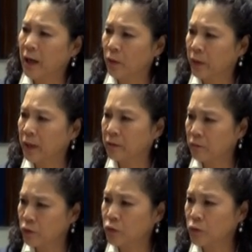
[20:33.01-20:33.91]
allocate the
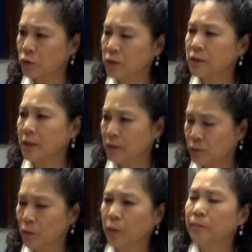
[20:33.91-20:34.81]
resources and
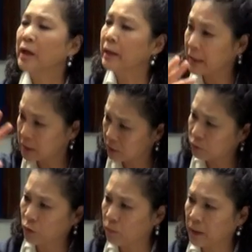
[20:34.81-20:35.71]
so on. That's a
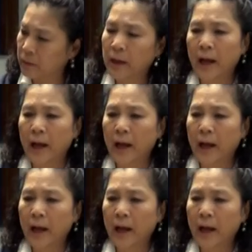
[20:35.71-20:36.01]
global.